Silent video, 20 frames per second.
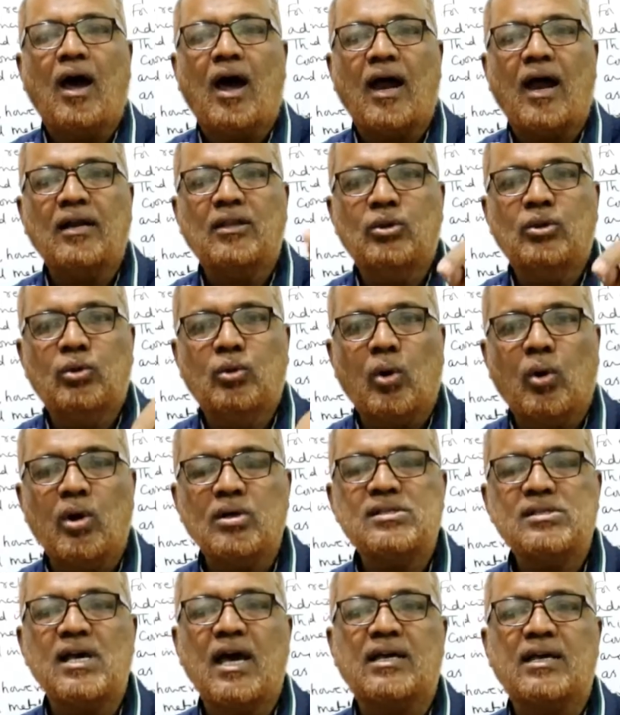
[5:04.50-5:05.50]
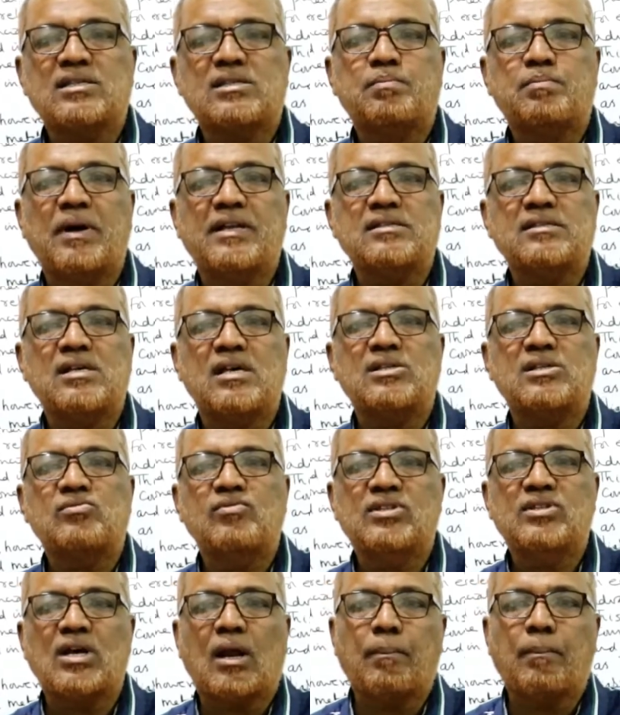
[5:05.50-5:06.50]
and those expenses
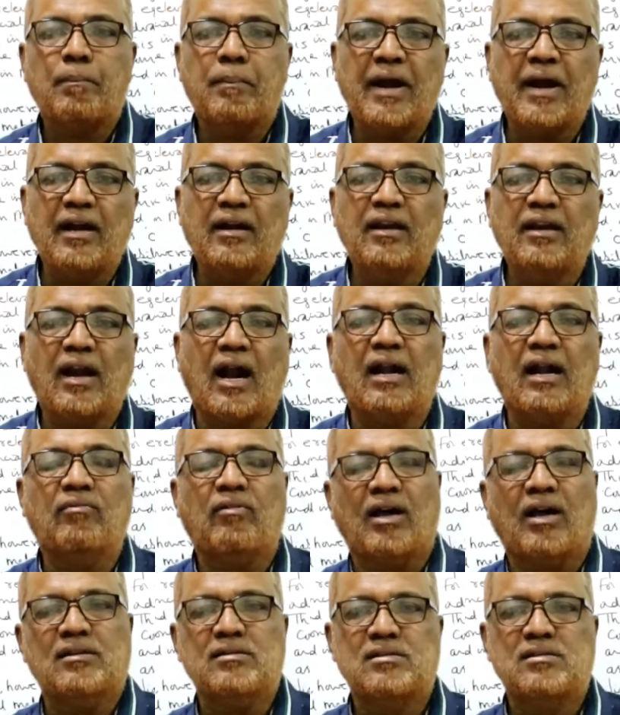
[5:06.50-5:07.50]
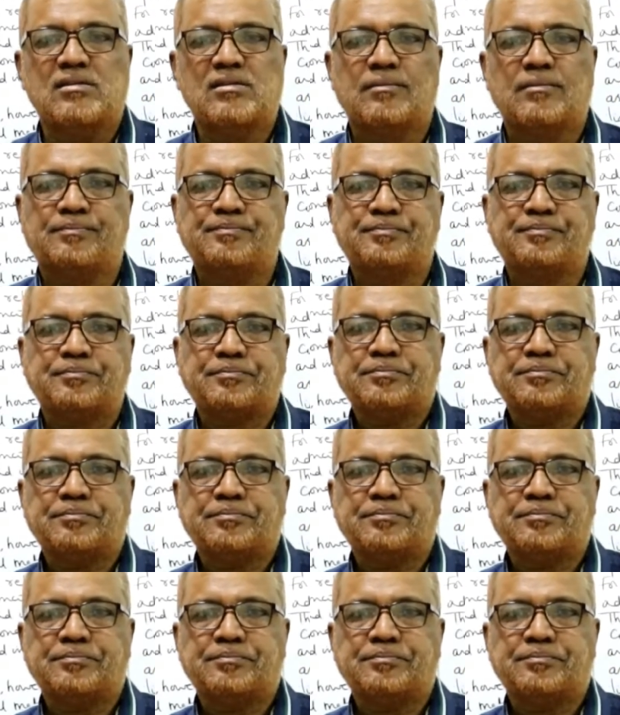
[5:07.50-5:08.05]
which are paid in advance.